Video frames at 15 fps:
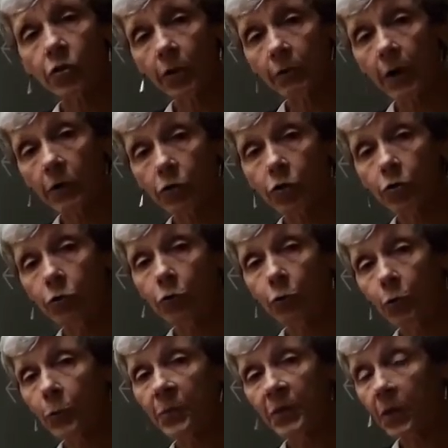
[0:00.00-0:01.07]
There are two
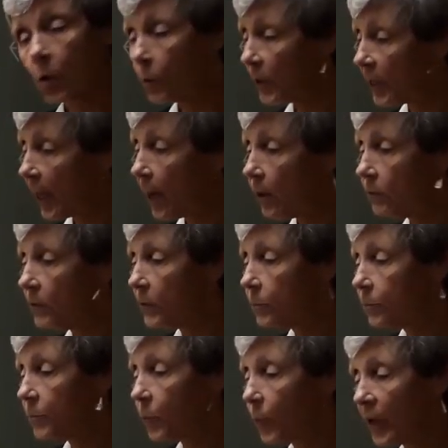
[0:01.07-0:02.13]
groups going out,
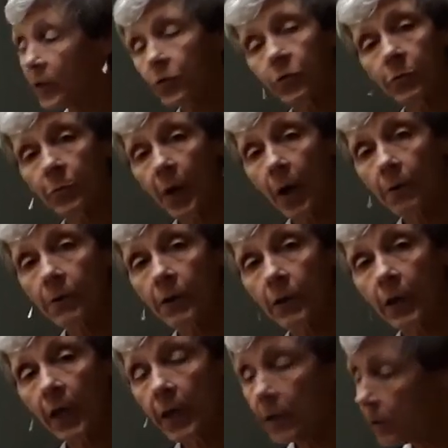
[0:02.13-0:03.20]
the western part of the
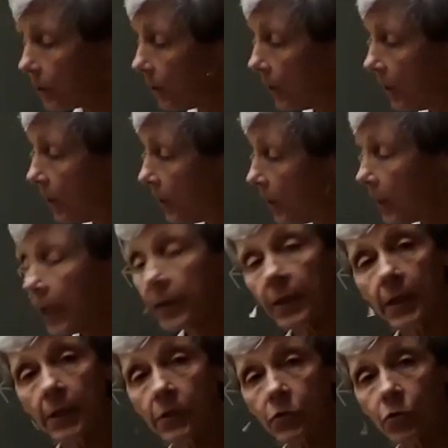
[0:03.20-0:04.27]
lake and
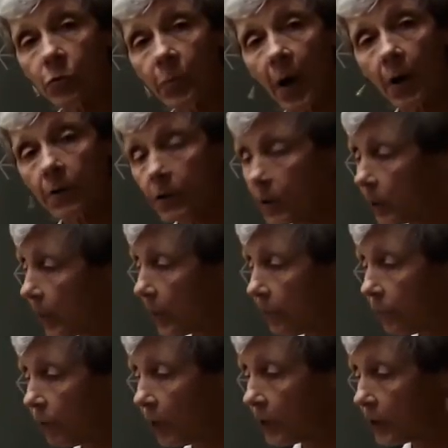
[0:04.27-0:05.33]
the eastern part of the
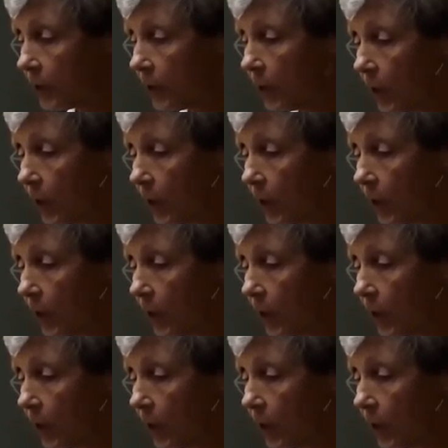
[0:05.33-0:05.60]
lakefront.